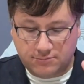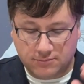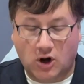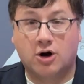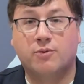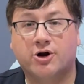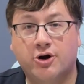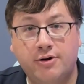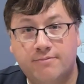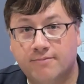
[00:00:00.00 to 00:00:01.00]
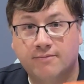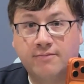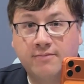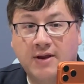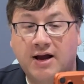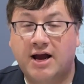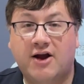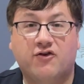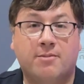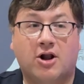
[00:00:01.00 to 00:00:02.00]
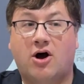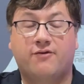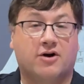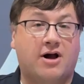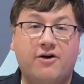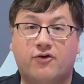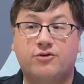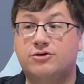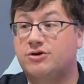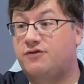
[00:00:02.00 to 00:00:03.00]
hardware good. If you're an iPhone user,